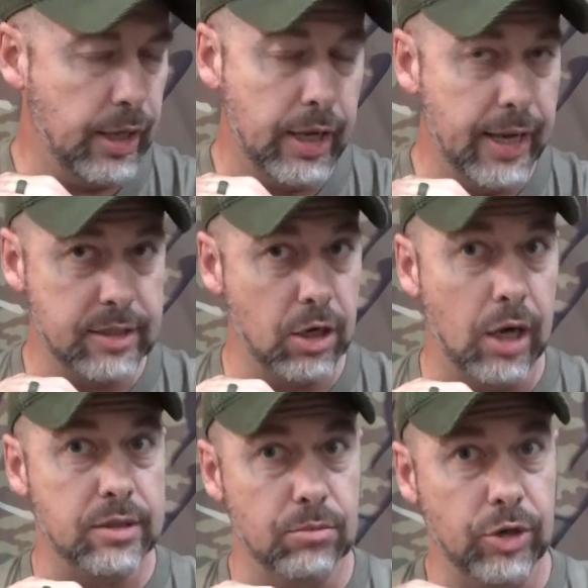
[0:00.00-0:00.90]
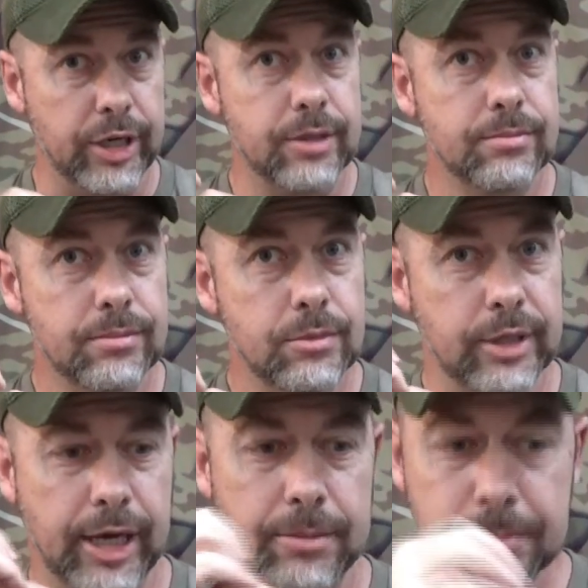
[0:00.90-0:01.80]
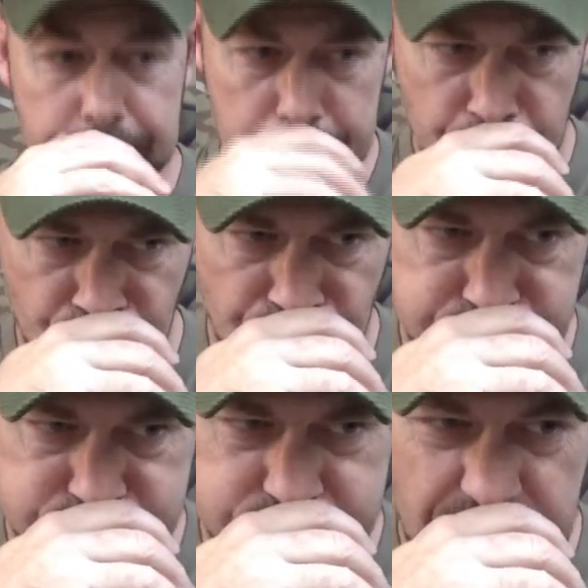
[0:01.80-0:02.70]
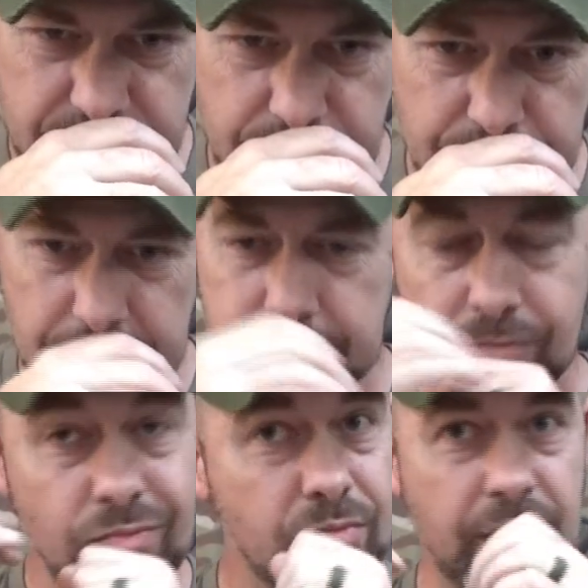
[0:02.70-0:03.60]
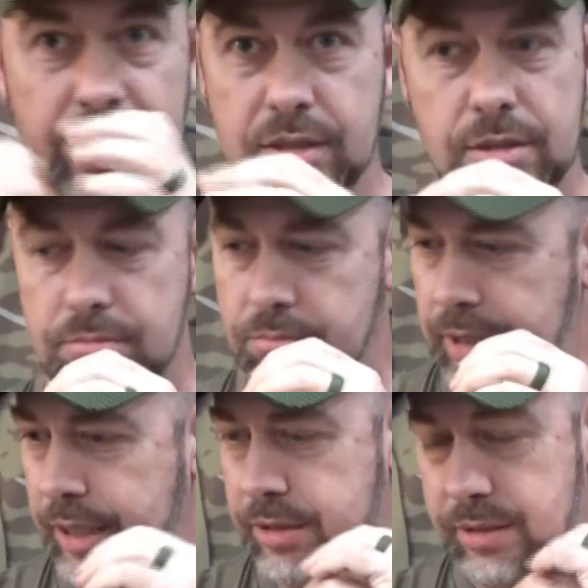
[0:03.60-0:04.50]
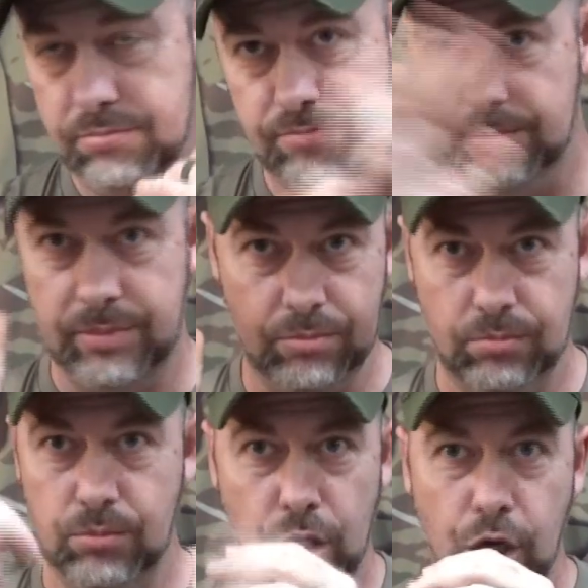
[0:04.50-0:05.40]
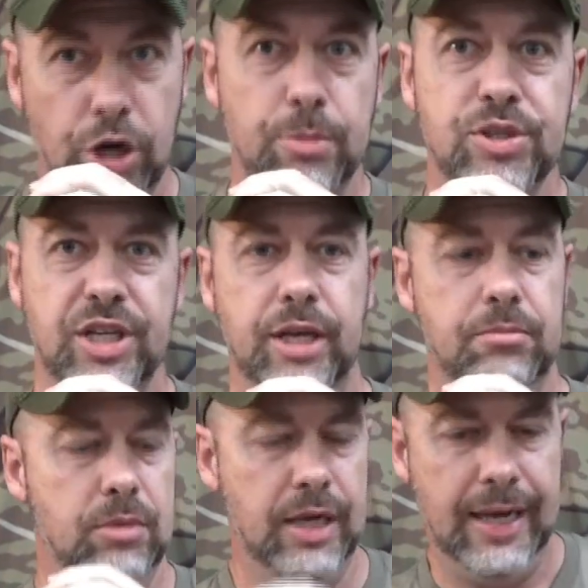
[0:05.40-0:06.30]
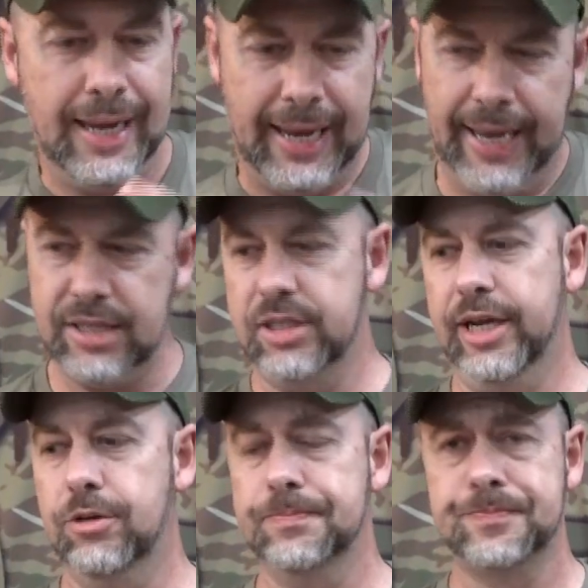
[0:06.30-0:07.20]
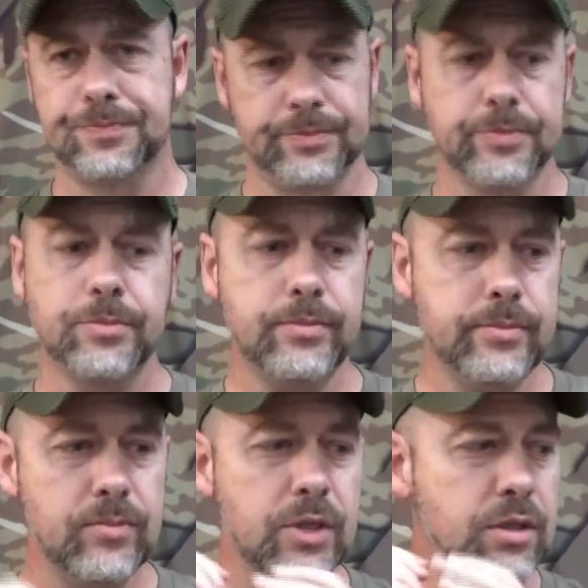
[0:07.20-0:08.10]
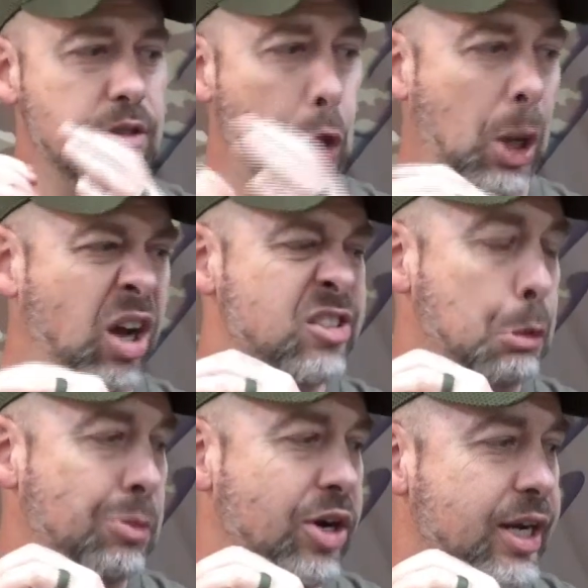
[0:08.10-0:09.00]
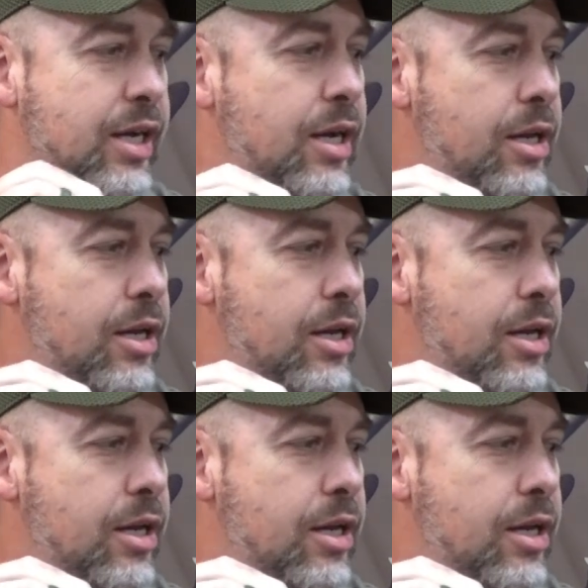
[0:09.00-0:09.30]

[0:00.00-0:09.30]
it's an awesome rig. Okay, excuse me. It's 100% hands down awesome rig.